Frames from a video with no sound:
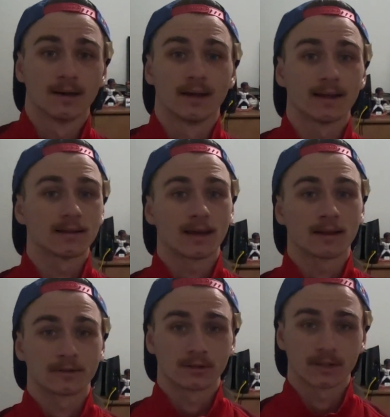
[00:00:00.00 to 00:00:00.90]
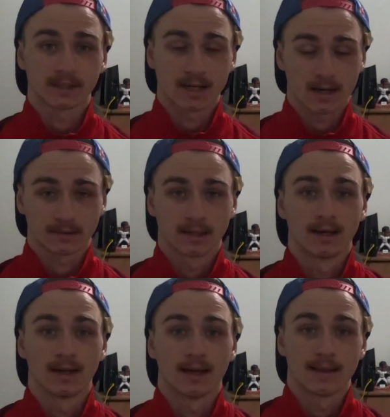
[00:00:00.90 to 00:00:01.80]
And the answer is yes,
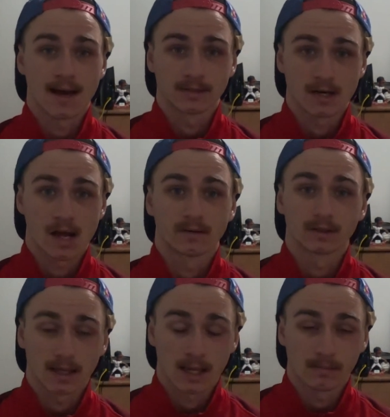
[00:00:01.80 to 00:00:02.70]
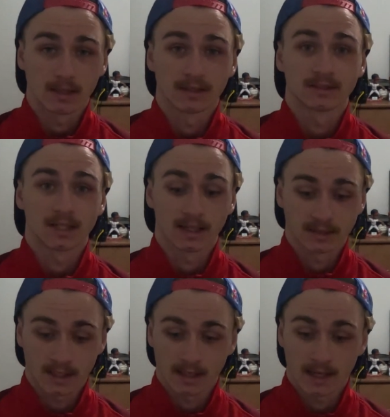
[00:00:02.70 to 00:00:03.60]
and that driver's name is
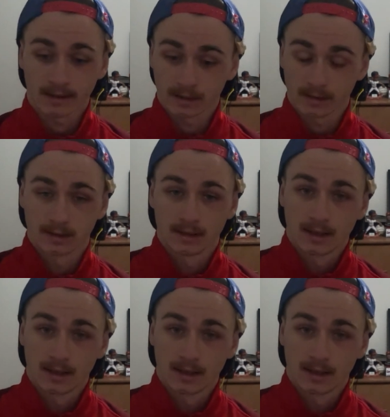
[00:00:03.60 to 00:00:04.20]
JJ Yaley.